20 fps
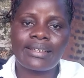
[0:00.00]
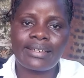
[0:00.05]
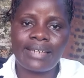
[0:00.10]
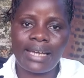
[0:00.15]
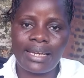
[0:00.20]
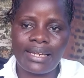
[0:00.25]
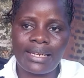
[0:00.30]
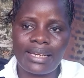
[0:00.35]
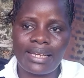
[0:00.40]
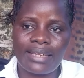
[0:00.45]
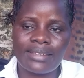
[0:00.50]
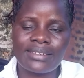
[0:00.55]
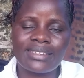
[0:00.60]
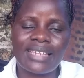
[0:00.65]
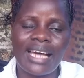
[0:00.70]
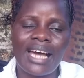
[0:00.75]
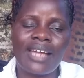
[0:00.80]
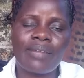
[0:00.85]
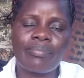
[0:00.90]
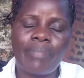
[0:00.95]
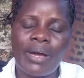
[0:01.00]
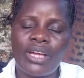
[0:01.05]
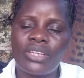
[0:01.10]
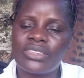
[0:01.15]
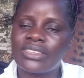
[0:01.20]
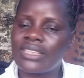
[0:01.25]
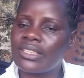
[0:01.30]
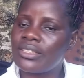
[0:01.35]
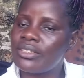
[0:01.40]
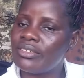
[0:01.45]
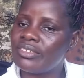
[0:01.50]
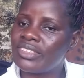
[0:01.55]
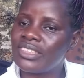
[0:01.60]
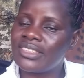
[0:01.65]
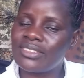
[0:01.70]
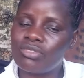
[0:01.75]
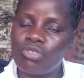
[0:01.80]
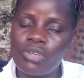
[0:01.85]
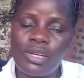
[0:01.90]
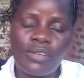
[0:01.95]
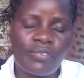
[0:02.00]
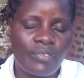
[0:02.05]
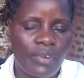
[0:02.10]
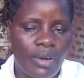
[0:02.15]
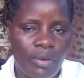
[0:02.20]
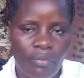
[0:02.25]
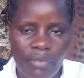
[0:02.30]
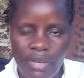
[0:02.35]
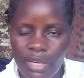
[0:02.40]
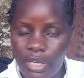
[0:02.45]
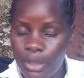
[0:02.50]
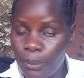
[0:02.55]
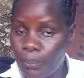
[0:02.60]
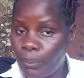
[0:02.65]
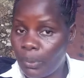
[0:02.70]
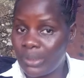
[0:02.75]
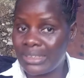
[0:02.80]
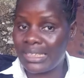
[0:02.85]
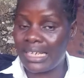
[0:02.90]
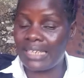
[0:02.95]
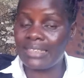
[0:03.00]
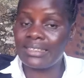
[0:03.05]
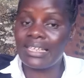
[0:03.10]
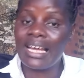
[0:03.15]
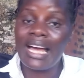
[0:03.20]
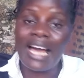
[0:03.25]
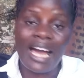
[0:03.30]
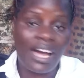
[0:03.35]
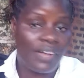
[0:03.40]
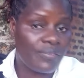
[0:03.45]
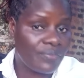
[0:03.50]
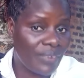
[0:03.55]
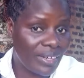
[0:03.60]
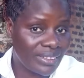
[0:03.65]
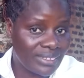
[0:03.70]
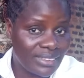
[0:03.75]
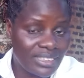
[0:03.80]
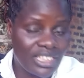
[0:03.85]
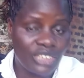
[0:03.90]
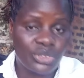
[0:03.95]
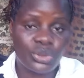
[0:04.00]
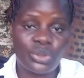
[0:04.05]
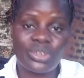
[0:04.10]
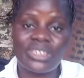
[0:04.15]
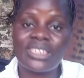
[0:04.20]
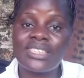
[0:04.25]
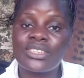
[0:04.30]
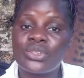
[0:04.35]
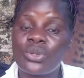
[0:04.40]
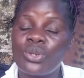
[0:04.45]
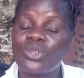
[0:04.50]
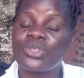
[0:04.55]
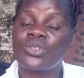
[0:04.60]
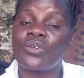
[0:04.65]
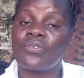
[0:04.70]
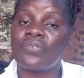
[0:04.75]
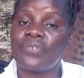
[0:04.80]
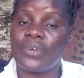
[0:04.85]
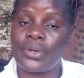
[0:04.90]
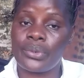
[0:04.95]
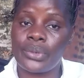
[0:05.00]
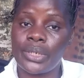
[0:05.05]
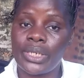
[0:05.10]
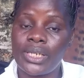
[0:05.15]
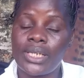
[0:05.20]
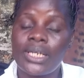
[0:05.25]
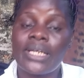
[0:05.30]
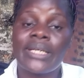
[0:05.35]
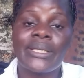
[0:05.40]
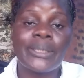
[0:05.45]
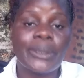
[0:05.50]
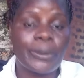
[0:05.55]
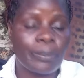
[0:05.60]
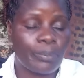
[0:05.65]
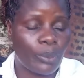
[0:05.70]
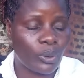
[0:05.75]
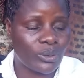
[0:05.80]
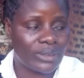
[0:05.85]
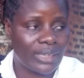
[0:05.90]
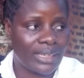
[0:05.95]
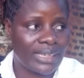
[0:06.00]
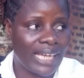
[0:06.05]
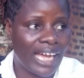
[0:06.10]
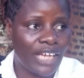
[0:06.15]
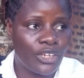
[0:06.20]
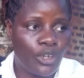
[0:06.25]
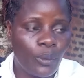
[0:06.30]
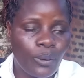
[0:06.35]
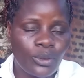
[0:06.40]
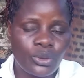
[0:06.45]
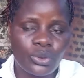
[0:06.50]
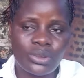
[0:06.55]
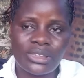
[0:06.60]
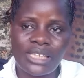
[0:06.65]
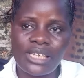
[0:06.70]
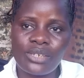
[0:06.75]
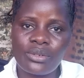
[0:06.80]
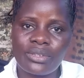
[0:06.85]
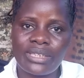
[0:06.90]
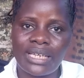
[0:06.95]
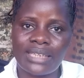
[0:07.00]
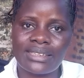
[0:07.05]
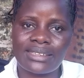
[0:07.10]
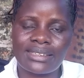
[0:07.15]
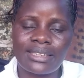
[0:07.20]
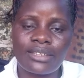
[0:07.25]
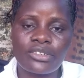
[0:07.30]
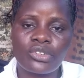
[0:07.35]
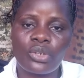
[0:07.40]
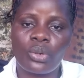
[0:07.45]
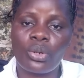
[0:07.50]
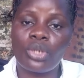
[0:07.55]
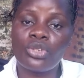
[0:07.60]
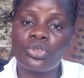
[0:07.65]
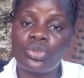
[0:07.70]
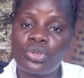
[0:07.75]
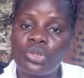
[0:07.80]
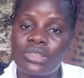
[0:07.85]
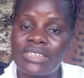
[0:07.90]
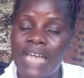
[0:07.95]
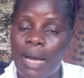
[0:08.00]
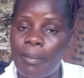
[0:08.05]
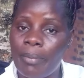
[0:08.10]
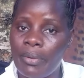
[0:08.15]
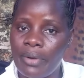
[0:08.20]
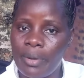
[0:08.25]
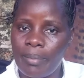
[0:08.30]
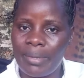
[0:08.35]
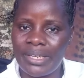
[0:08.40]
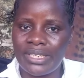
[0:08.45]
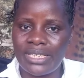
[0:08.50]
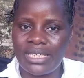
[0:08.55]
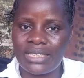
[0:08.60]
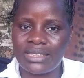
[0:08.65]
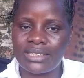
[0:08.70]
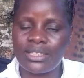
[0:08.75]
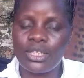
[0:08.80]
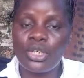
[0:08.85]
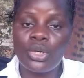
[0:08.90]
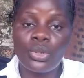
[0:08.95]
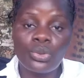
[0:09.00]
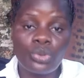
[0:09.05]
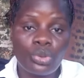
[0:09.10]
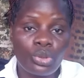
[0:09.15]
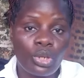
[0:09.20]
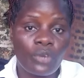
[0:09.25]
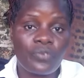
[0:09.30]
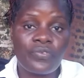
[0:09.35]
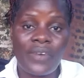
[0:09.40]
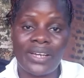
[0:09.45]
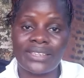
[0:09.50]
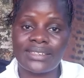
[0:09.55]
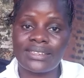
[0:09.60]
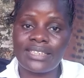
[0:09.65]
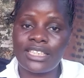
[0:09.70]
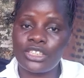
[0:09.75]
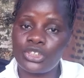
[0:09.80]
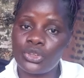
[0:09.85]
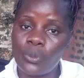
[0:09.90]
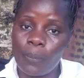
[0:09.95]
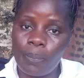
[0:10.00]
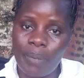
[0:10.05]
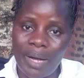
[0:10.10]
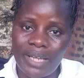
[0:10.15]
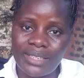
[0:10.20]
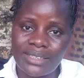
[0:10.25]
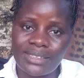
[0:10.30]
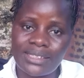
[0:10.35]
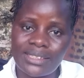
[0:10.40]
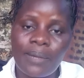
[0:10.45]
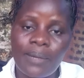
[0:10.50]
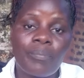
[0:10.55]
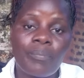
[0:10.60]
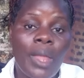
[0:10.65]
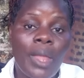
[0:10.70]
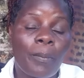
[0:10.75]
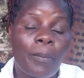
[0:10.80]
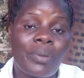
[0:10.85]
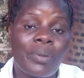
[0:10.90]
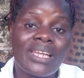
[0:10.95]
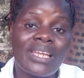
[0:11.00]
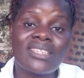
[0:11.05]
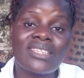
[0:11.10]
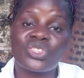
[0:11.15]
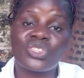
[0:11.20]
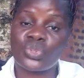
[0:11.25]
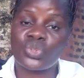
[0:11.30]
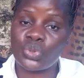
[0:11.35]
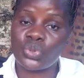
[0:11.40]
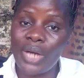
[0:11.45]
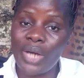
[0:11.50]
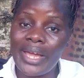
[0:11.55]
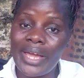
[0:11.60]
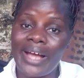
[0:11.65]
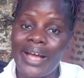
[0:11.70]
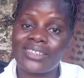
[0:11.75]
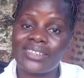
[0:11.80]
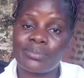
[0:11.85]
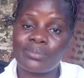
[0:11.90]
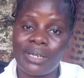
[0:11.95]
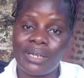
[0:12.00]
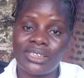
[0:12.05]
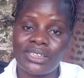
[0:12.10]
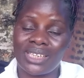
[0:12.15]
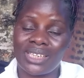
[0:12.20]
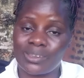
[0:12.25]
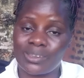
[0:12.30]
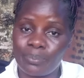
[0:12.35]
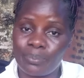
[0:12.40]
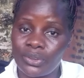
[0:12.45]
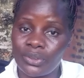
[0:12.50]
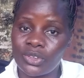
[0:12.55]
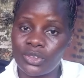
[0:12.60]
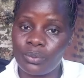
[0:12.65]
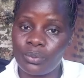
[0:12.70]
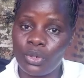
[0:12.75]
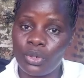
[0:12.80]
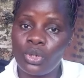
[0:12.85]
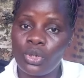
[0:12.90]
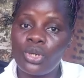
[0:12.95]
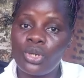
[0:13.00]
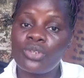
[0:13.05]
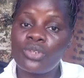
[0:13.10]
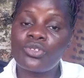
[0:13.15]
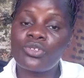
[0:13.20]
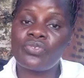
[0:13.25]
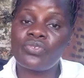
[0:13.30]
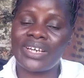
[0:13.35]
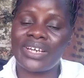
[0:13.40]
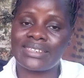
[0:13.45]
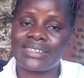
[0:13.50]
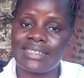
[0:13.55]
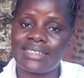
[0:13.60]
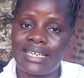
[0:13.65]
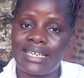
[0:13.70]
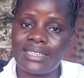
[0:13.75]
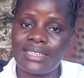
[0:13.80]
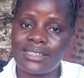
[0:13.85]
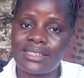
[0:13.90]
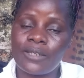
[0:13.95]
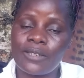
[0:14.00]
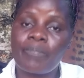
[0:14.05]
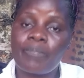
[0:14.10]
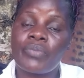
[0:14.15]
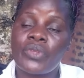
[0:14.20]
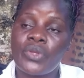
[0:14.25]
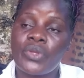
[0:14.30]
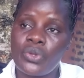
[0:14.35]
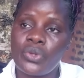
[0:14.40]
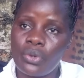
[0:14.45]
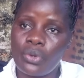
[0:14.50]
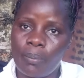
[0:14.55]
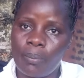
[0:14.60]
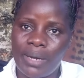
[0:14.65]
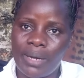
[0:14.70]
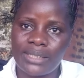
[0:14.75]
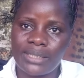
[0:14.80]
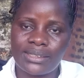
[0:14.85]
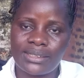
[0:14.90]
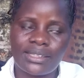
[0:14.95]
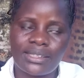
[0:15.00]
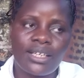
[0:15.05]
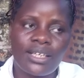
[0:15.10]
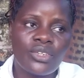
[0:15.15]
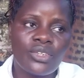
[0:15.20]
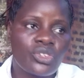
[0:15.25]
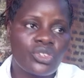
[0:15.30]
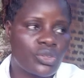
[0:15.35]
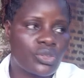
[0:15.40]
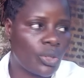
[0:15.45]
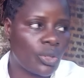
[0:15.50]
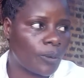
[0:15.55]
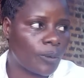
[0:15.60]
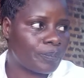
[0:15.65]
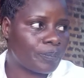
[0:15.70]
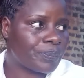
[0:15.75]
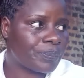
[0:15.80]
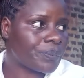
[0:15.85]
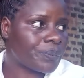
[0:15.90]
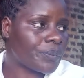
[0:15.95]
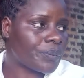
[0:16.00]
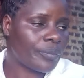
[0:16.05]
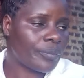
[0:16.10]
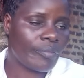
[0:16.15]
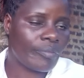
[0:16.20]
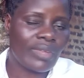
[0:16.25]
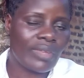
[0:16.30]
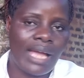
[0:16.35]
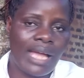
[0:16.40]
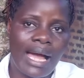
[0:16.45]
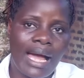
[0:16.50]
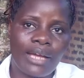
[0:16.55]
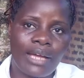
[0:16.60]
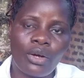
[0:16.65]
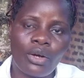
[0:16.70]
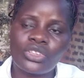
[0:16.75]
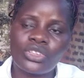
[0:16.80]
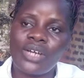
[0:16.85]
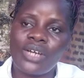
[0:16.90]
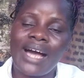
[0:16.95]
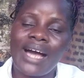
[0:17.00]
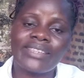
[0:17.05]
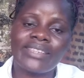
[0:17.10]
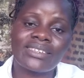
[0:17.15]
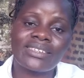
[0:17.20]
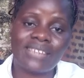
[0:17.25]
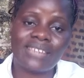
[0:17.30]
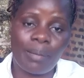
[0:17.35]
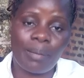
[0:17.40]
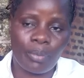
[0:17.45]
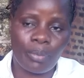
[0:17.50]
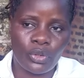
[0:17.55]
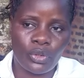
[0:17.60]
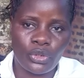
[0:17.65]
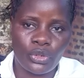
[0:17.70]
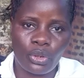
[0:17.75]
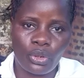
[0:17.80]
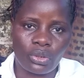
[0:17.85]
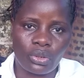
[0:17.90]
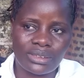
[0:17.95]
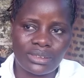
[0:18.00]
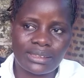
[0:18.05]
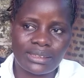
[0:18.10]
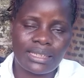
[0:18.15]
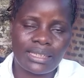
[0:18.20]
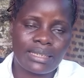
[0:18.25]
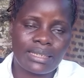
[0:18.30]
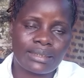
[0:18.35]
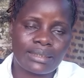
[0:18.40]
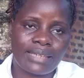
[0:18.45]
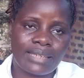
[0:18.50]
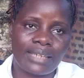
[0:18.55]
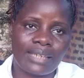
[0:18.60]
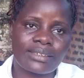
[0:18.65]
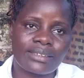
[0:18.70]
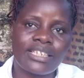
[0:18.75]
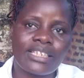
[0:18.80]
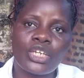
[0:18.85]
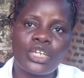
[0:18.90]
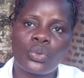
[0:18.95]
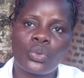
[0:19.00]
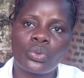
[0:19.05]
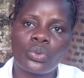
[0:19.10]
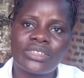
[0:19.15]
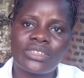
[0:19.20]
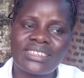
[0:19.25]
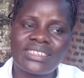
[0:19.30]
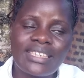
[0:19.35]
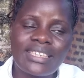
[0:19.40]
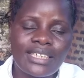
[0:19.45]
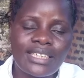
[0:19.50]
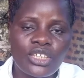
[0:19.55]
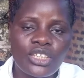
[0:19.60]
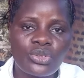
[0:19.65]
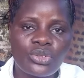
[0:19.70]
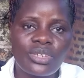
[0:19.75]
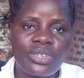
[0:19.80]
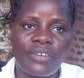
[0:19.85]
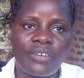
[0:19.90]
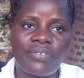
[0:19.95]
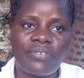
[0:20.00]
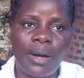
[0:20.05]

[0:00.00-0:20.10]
guidelines. And biosecurity is really very, very important, and vaccination is also very important. I don't want to tell you that since you're going to use herbal remedies, do not vaccinate your birds. Please try as much as possible to vaccinate your birds. So I also had stubborn dogs that they could sneak into the